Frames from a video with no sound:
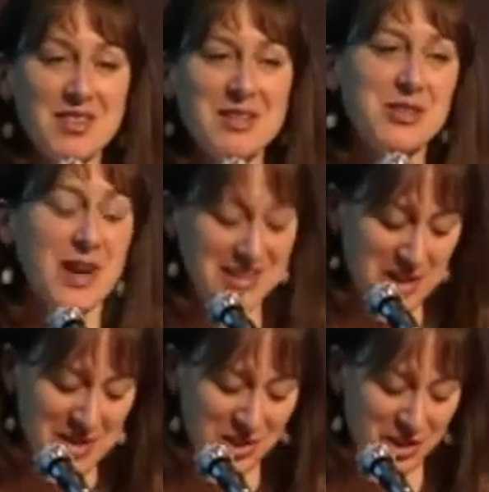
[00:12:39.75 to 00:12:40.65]
So, as
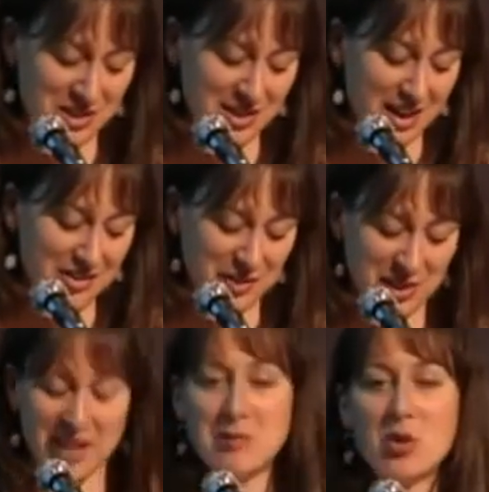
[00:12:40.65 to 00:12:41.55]
I mentioned, I feel
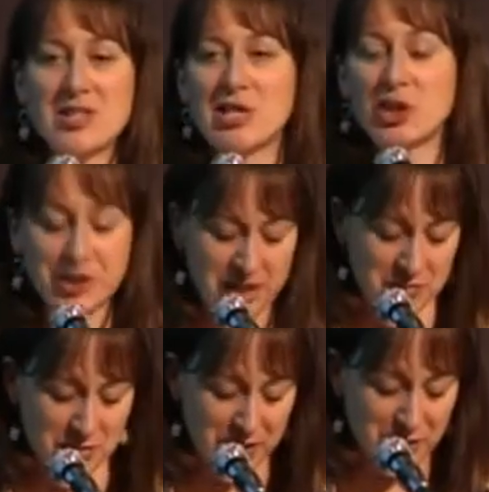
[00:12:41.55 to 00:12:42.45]
like I'm always learning
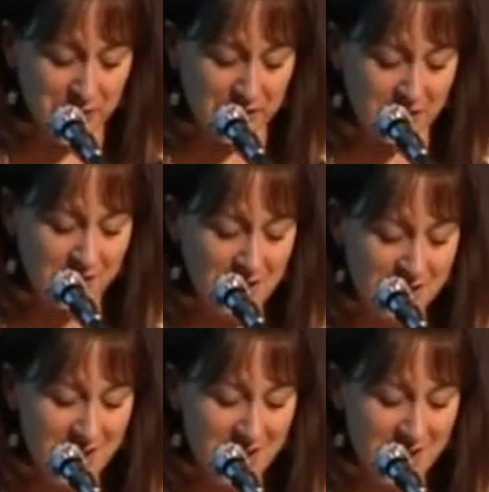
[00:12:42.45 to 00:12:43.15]
in my career,